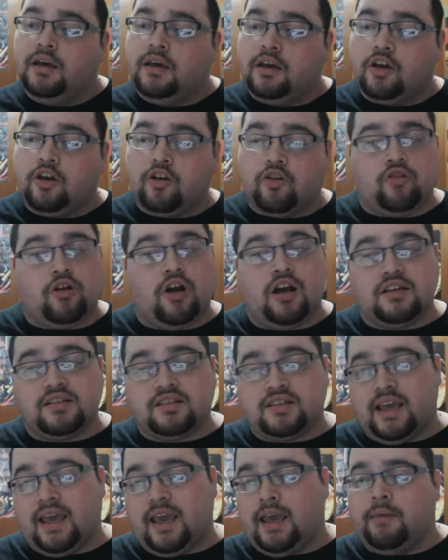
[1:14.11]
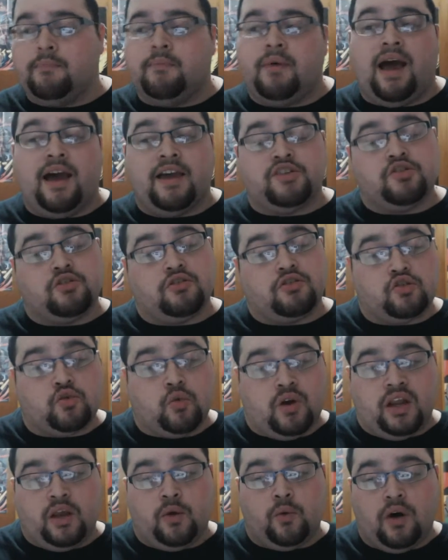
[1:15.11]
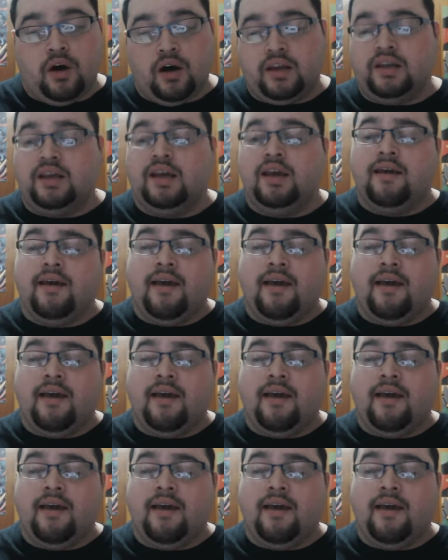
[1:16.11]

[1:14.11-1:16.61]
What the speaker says: Cross Game, Eyeshield 21,